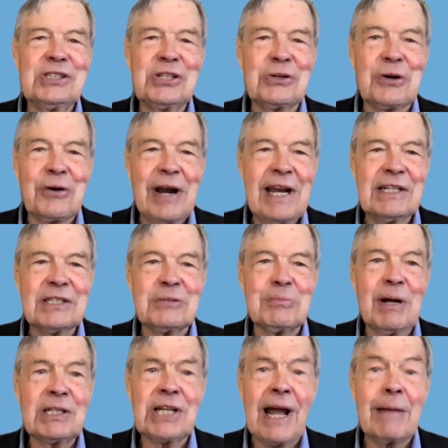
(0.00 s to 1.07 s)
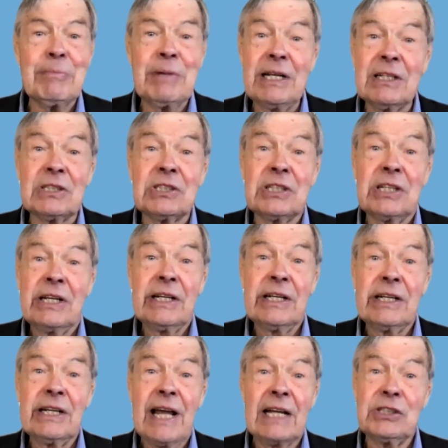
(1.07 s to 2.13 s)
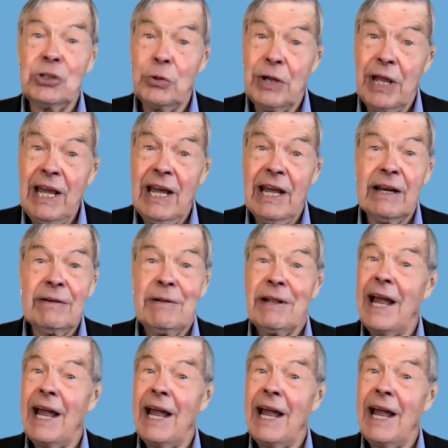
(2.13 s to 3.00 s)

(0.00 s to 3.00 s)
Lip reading: to create as much happiness as you can.